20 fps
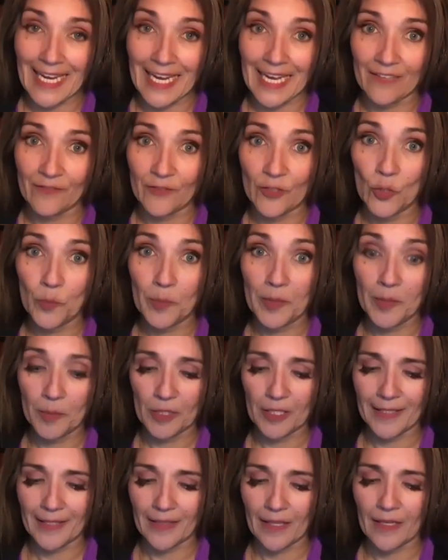I've known people
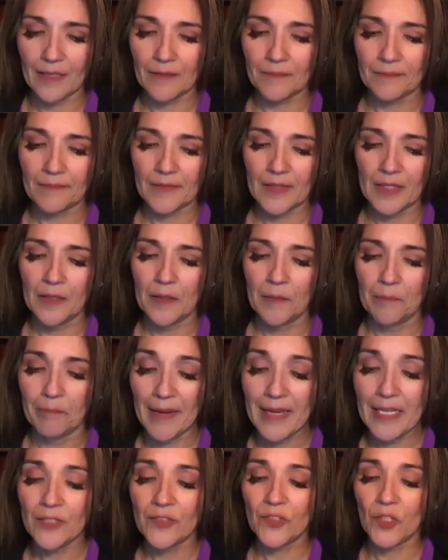like that.
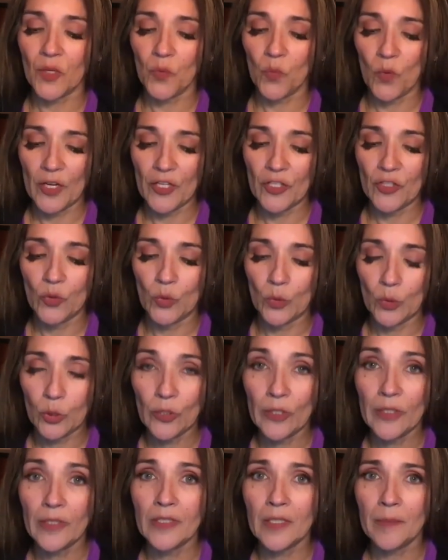Based on what you
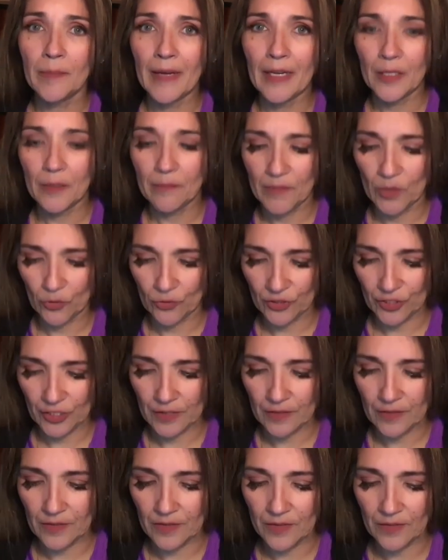learned about
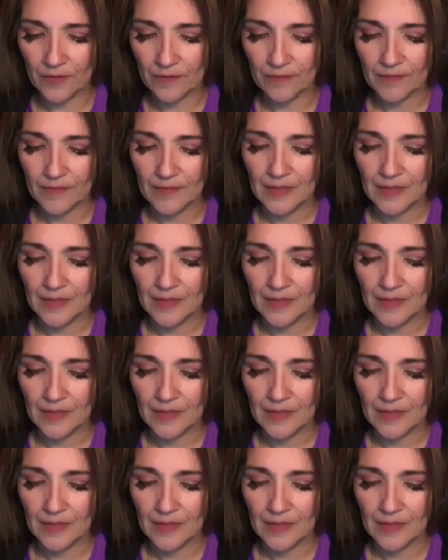emotions